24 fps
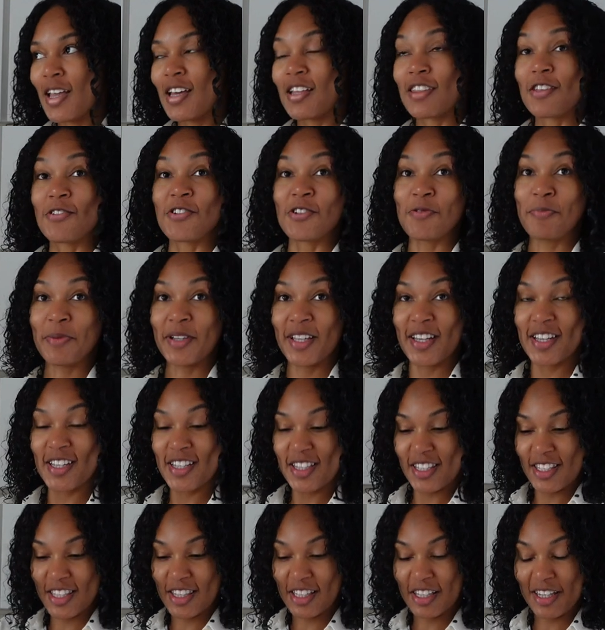There's a
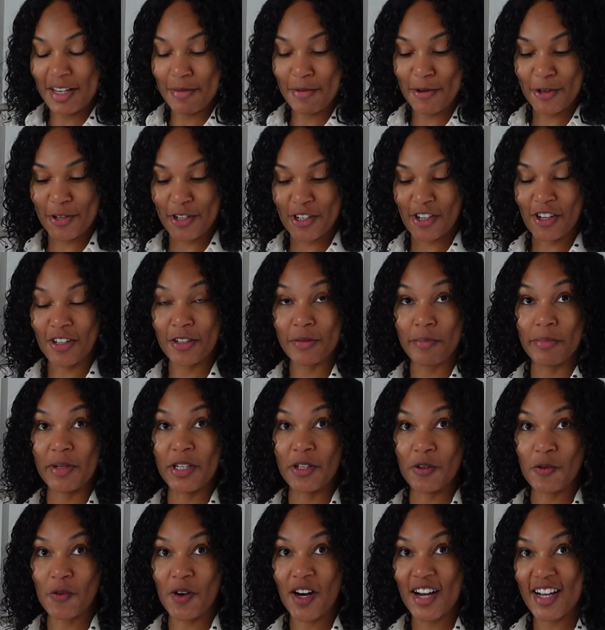place in the neighborhood called
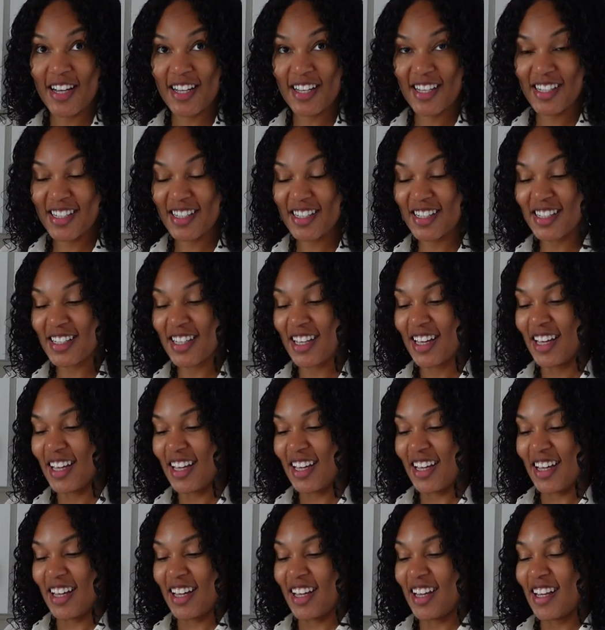Beanwise.
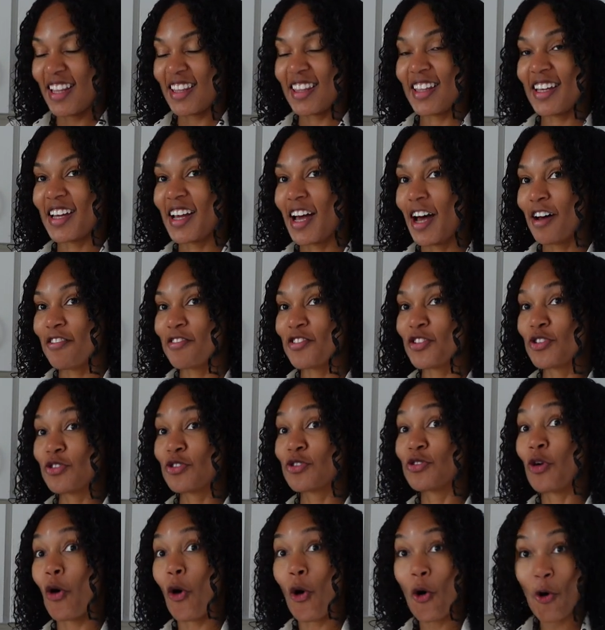They have
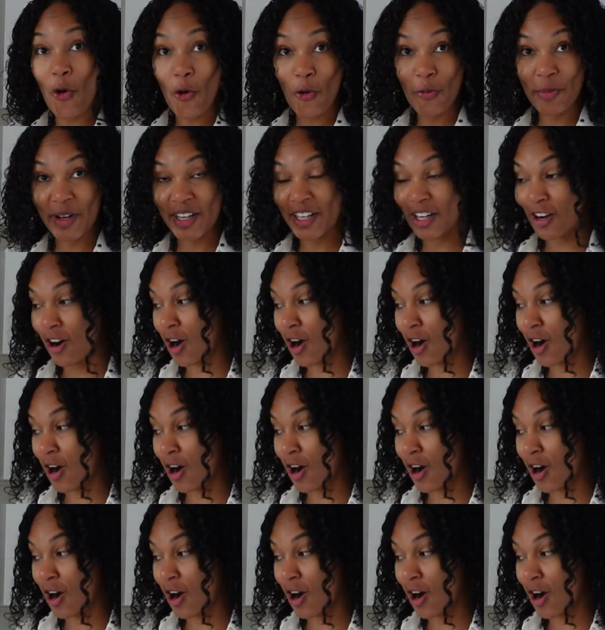so many